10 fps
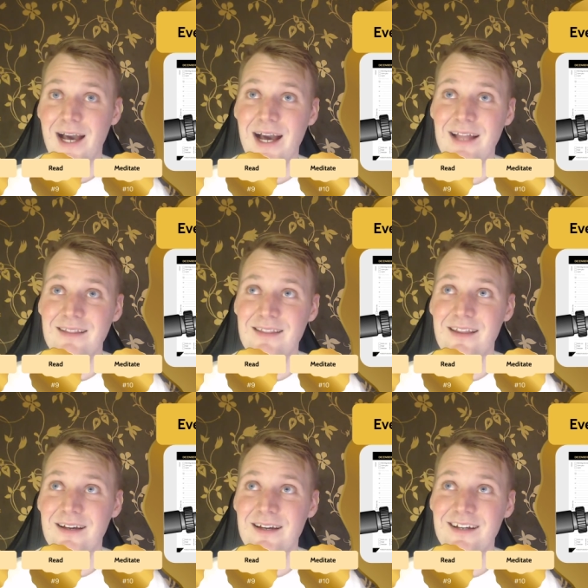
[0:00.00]
and
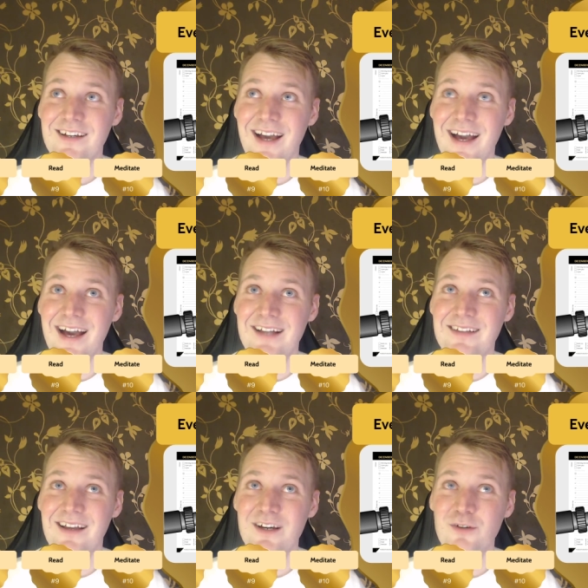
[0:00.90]

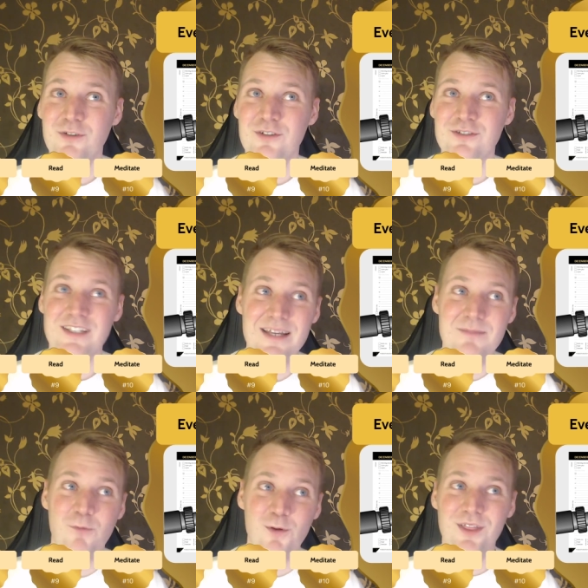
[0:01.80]
I go to
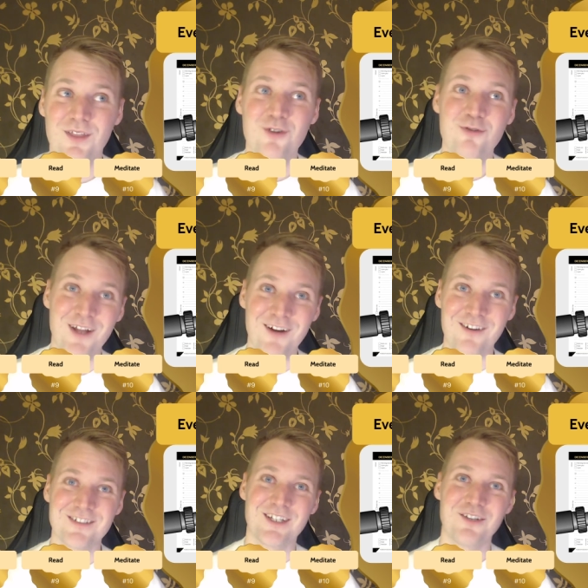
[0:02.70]
sleep with good
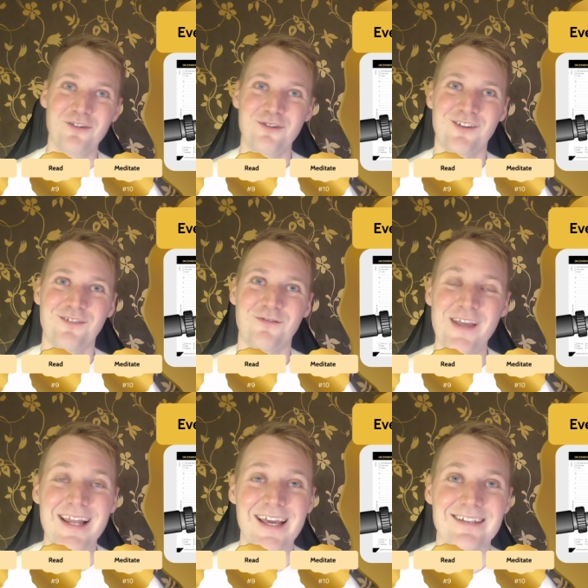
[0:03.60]
energy, good
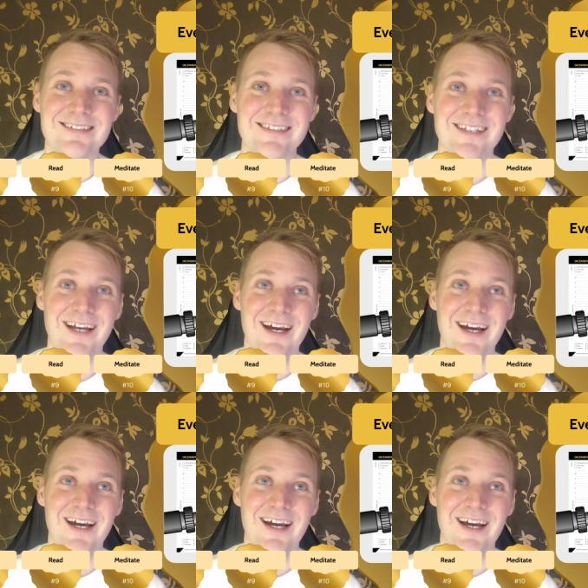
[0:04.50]
feelings.